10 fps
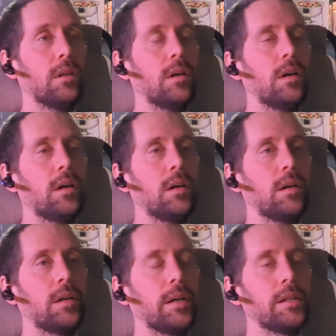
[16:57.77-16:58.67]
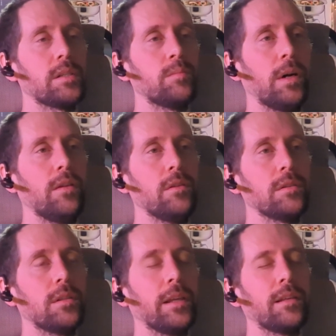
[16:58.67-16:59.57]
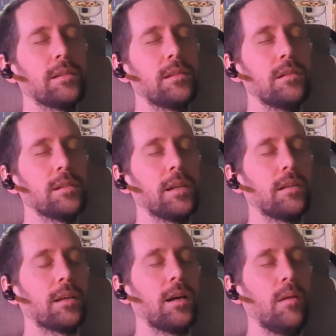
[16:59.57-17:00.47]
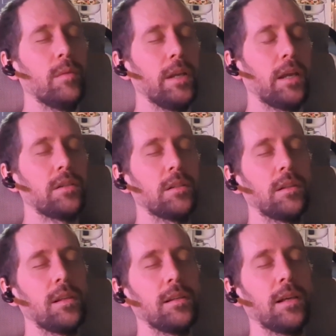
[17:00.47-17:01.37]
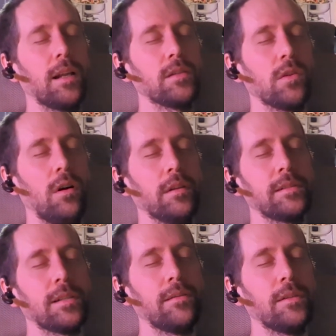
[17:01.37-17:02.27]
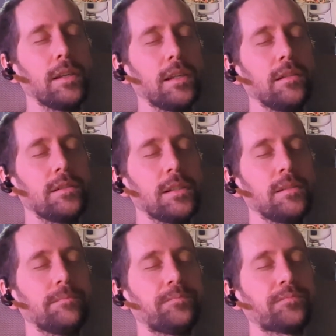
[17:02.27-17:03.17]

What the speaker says: I just buy those. Like, because there's like the combination thing that has all the stuff that kills it